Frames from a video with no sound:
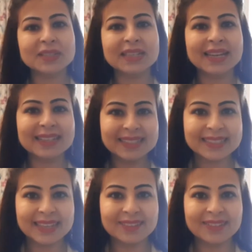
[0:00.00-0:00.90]
our channel
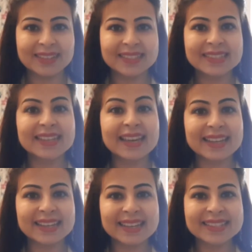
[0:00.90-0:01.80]
Checkflix,
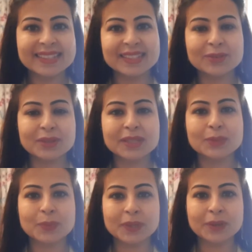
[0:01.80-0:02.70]
and let's see
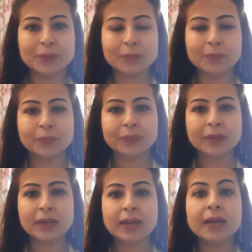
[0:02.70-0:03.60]
today's video.
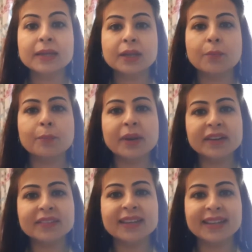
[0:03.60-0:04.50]
Now,
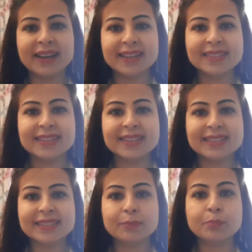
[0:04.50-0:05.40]
Better Than Us
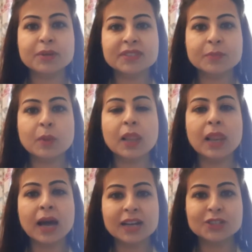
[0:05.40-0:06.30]
is the principal
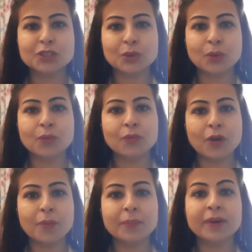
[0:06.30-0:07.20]
large show
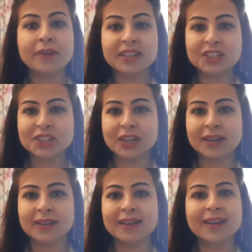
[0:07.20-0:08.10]
from Russia
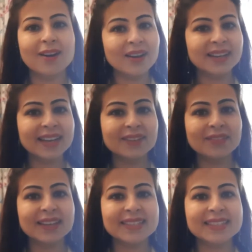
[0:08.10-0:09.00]
on
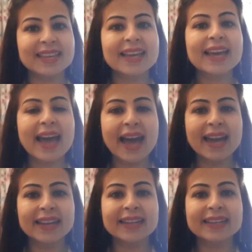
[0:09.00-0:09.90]
Netflix,
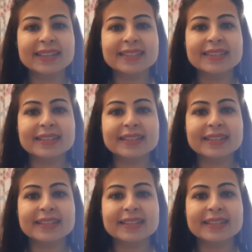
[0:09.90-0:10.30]
and it is